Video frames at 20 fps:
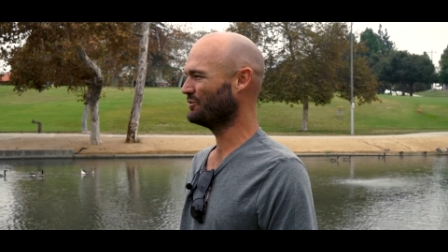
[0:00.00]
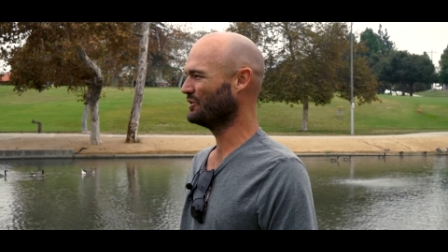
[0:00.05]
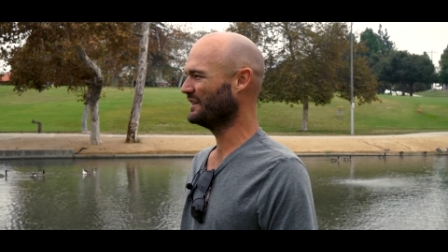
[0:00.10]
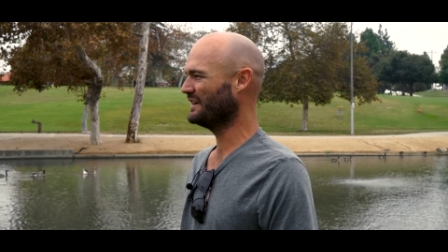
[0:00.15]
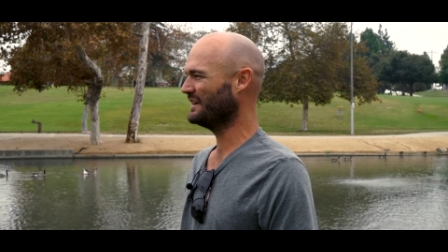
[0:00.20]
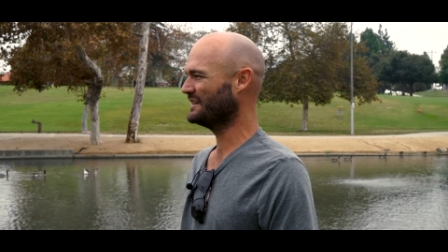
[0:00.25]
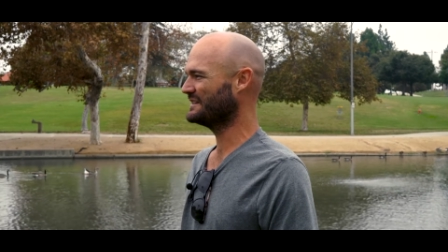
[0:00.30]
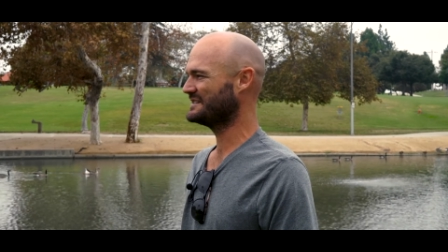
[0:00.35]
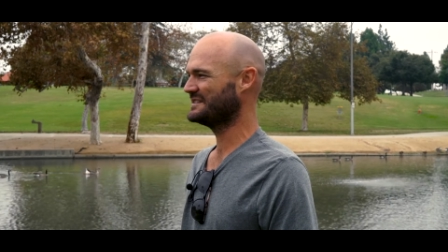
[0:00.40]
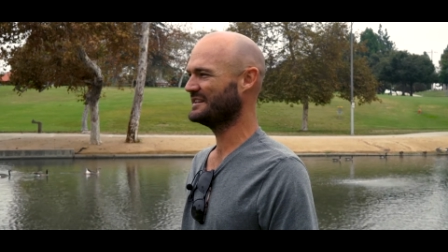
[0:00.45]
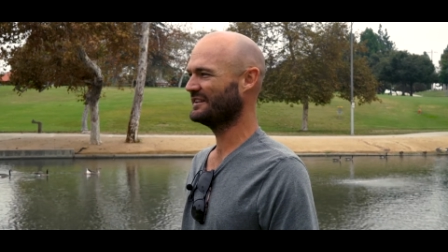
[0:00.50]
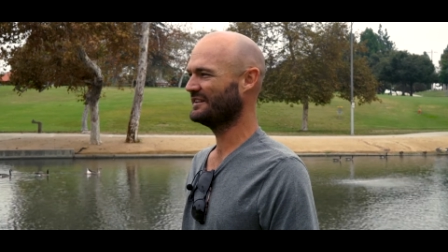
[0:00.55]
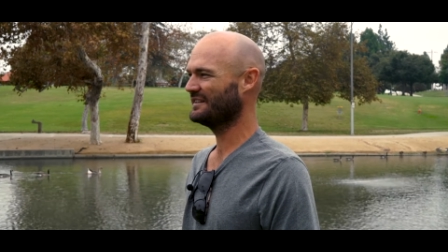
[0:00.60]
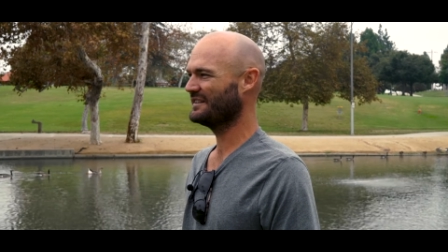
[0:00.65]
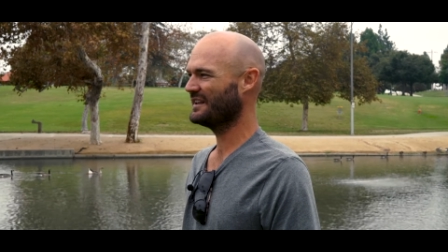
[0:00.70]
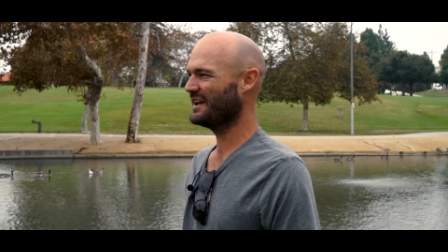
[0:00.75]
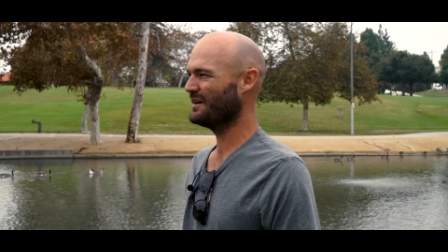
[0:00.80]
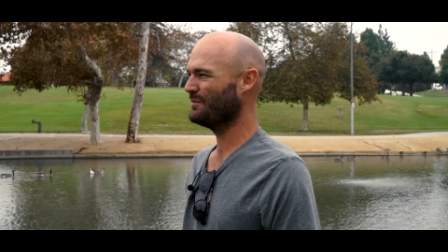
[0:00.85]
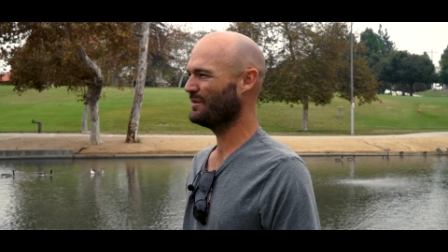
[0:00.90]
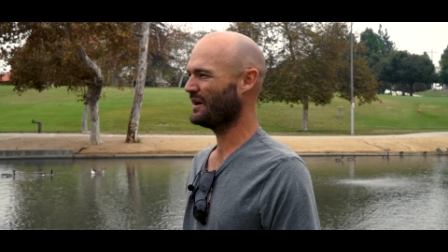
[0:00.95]
really instilling
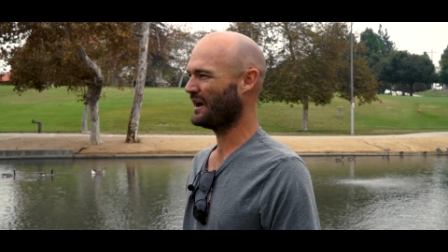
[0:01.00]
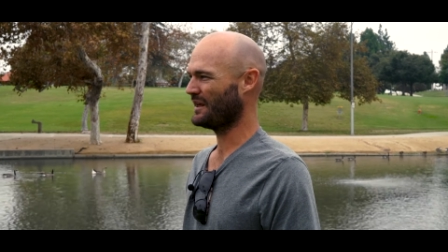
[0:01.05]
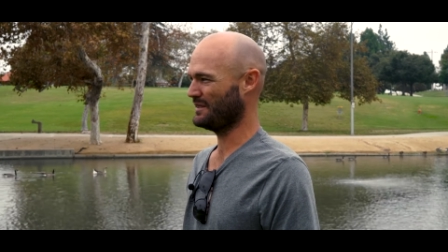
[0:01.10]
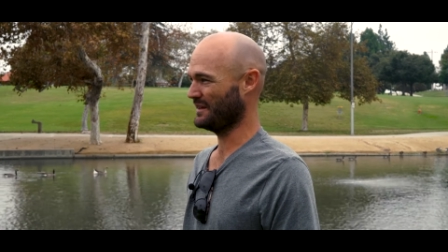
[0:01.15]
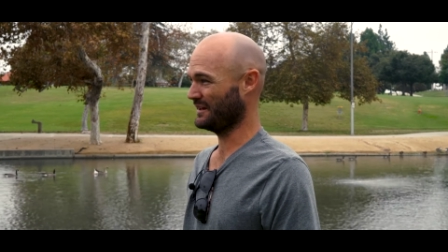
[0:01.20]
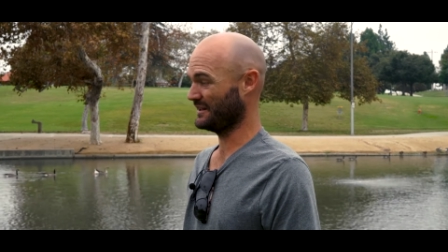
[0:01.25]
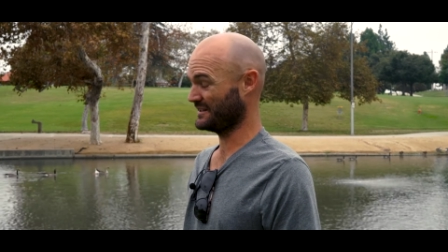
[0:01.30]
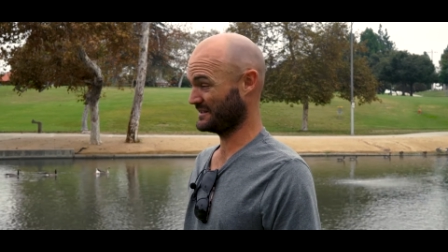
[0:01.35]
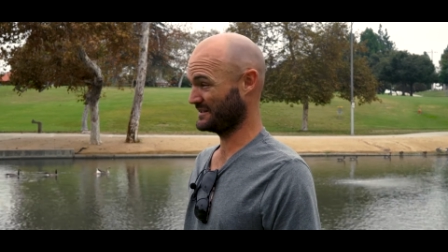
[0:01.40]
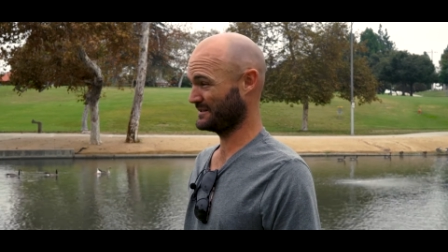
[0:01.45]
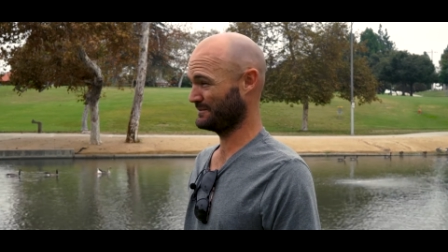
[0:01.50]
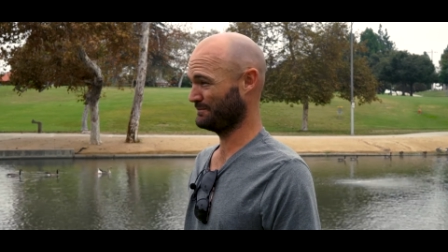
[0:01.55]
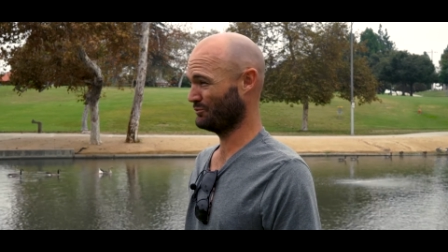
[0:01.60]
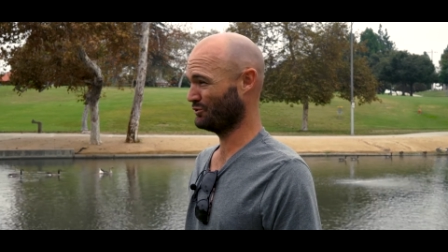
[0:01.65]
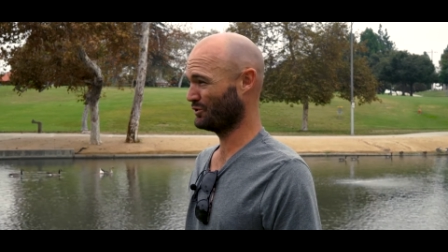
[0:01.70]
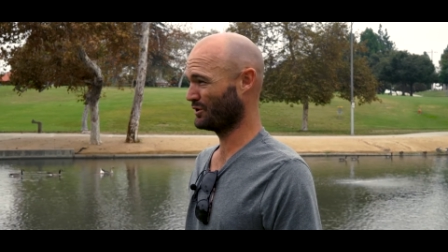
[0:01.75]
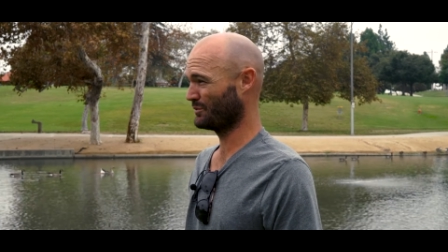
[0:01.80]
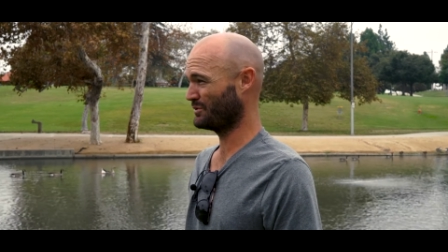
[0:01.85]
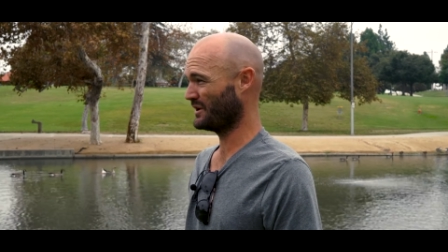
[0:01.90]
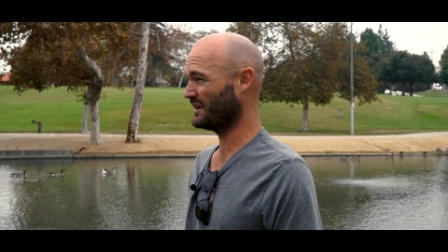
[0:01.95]
them. I think it's
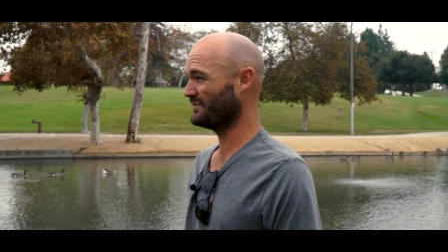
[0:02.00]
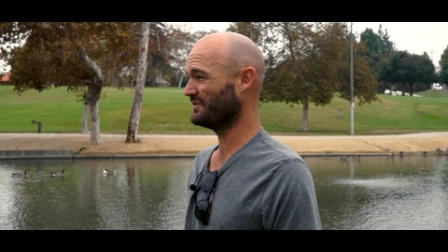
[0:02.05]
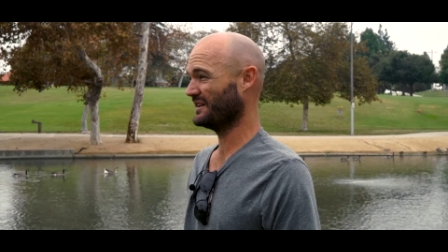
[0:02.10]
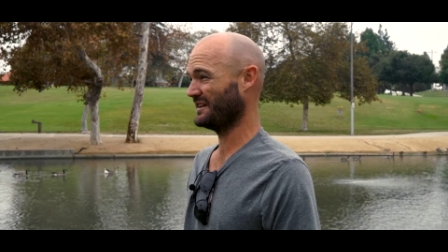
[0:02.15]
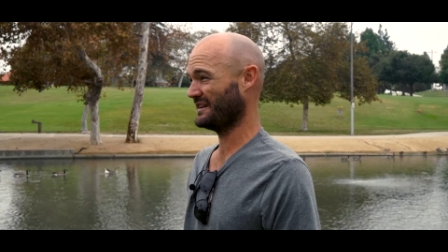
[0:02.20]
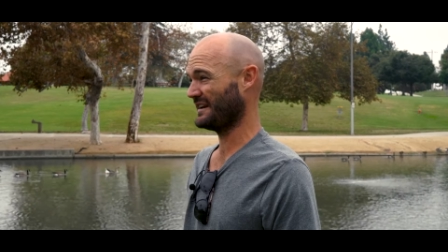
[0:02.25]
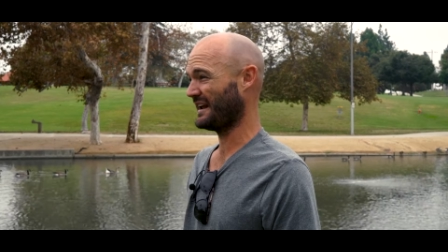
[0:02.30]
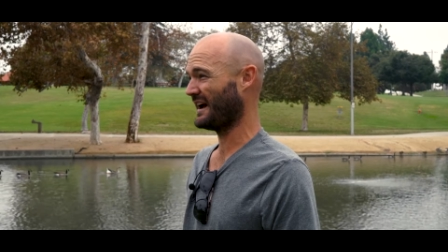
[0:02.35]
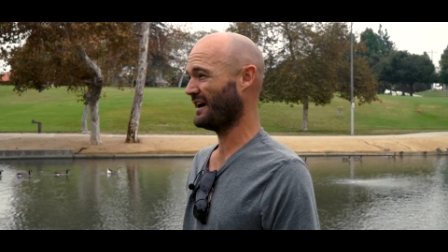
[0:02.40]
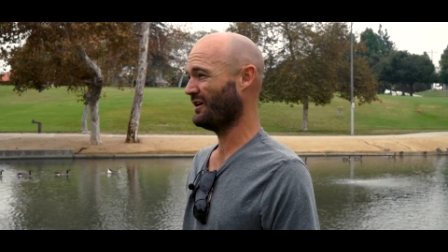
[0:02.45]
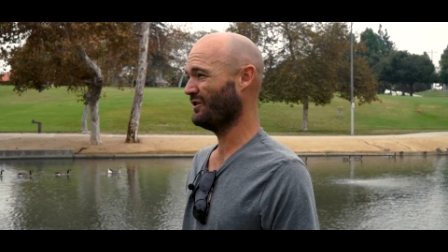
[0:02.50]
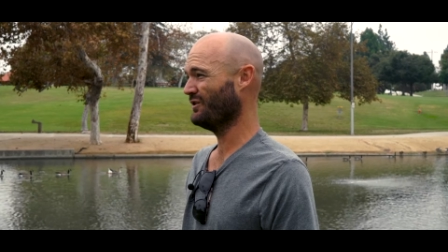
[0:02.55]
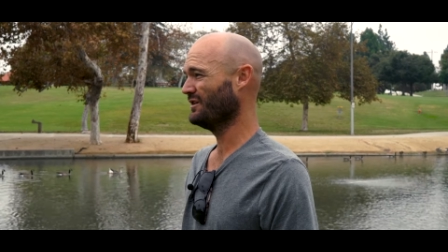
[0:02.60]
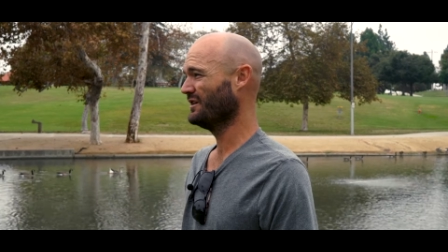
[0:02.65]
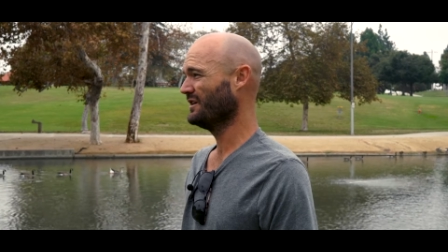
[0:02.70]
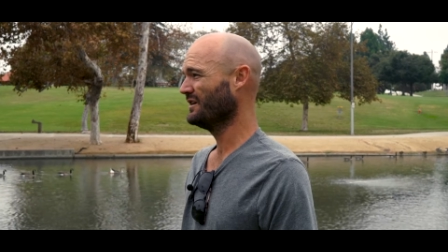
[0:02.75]
more prevalent now,